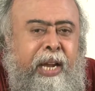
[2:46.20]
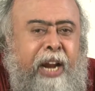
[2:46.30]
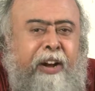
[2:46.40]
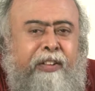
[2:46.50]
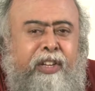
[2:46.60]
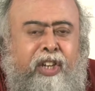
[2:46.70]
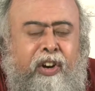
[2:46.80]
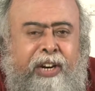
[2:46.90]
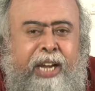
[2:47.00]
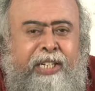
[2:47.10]
Yet others
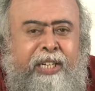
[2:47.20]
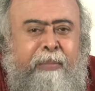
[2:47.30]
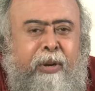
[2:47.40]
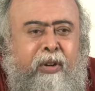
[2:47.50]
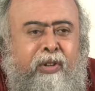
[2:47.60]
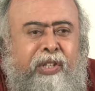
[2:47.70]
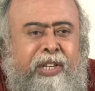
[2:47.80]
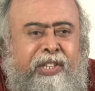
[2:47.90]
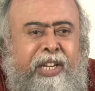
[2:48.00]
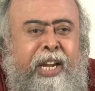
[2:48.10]
contest it because
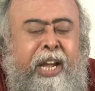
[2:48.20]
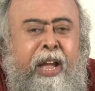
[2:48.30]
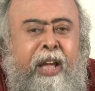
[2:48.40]
they say